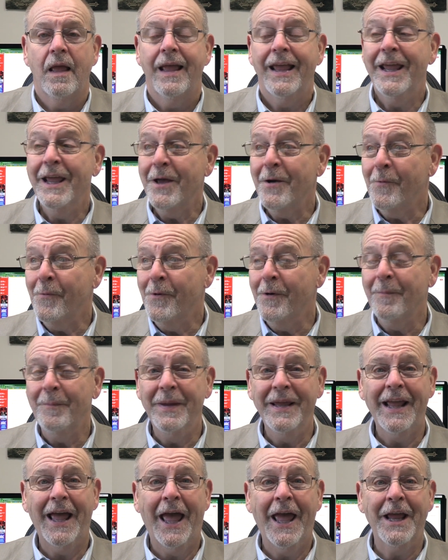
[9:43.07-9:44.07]
It will
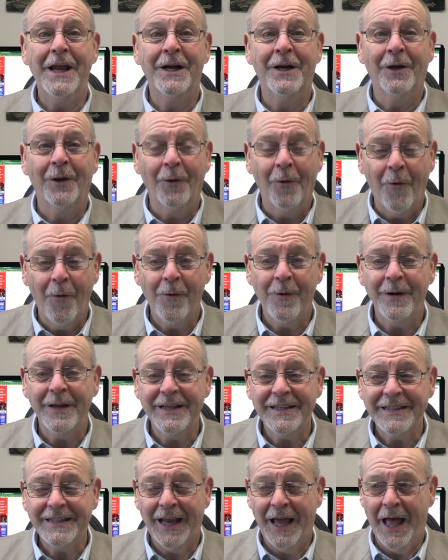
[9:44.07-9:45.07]
be a
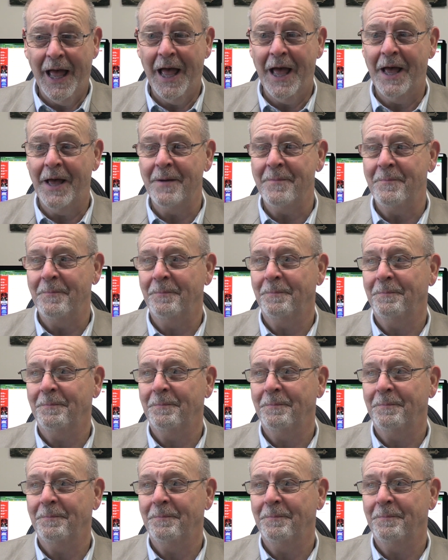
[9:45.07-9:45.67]
glorious time.